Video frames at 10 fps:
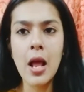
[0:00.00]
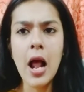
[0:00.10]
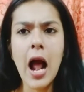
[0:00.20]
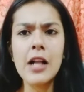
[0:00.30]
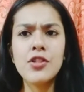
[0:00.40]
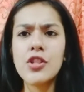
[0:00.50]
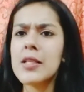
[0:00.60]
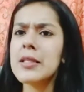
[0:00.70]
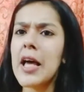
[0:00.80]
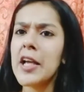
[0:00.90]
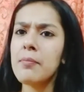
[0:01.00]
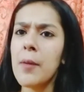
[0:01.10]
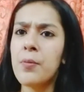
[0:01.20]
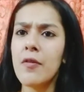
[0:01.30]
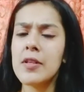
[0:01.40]
And just like my
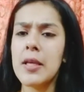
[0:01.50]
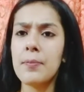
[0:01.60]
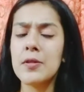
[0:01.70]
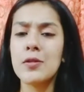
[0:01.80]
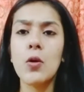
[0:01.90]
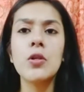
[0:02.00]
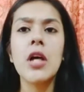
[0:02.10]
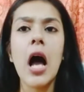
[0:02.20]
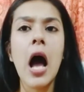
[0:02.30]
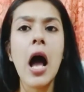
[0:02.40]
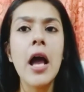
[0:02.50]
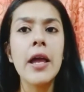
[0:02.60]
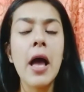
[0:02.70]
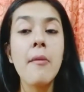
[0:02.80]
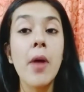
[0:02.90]
previous episode,
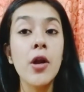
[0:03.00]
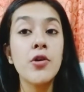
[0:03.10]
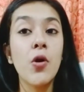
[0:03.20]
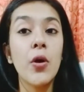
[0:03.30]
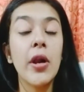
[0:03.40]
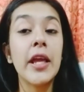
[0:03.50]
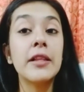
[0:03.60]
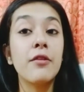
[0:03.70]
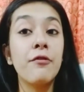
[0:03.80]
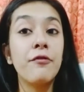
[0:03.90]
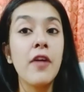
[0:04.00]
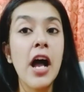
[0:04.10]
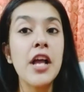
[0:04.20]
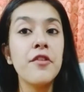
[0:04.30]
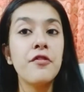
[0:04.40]
I am unrolling the
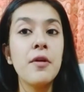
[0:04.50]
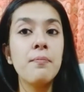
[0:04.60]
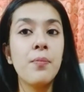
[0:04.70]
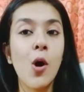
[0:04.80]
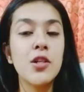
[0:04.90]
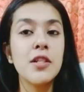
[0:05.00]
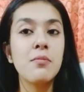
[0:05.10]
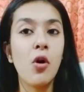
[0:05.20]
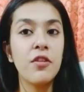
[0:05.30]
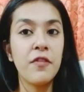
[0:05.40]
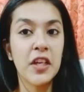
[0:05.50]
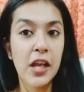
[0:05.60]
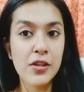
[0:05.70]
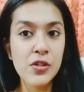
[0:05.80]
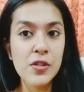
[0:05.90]
5 important
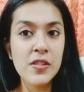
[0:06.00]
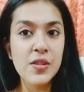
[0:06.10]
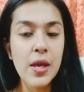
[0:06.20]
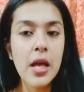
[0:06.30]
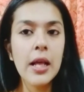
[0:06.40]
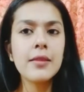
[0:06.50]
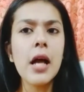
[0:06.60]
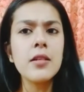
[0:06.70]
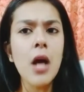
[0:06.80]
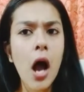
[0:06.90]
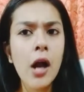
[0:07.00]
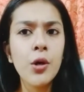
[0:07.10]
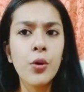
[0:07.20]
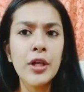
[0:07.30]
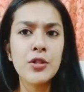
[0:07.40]
modifications that are
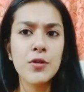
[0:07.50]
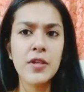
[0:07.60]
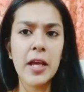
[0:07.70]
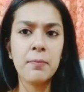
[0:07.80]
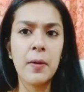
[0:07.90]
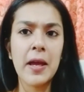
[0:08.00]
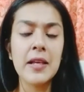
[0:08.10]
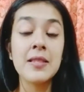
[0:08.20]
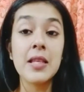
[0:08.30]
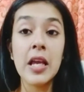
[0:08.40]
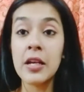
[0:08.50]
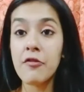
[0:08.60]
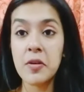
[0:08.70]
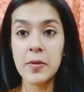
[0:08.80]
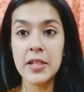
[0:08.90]
going to take place in
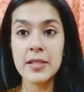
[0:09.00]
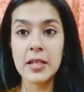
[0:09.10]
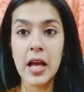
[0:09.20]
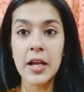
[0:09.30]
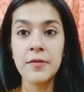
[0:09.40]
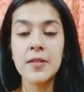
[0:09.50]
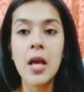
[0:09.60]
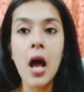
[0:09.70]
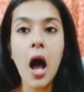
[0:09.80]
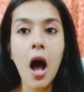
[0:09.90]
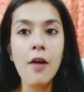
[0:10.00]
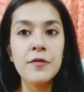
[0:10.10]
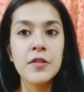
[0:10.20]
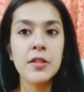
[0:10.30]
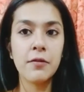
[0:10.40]
everybody's lives
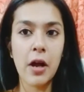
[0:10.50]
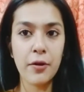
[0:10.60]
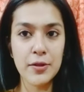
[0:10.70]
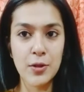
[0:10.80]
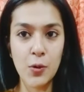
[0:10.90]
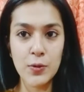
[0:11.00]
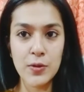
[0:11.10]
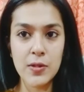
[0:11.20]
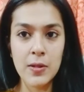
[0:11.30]
after the virus goes.